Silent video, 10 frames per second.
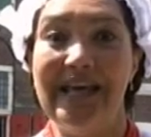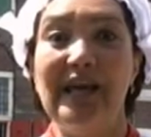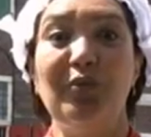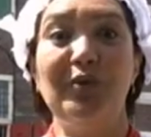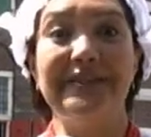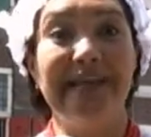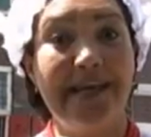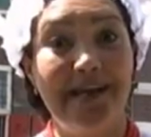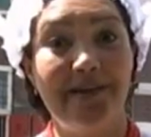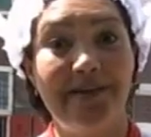It was
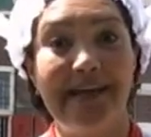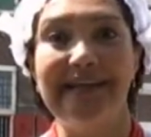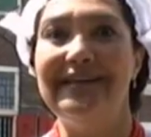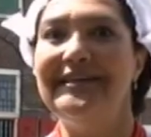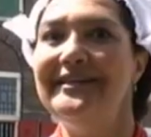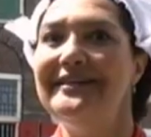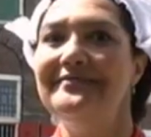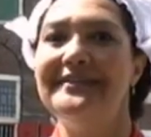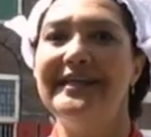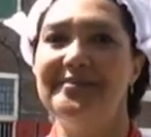here that he
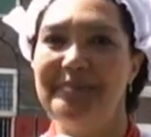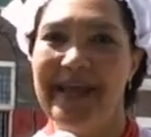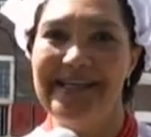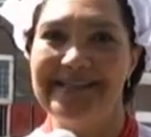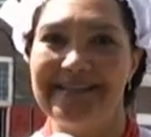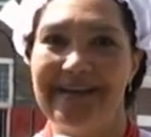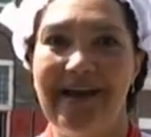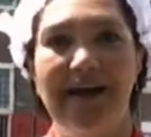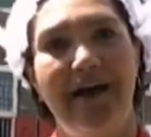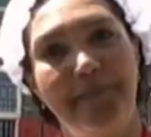lived and painted
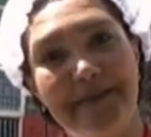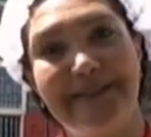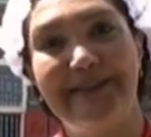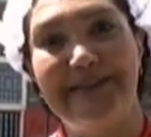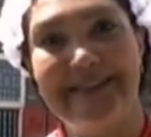up until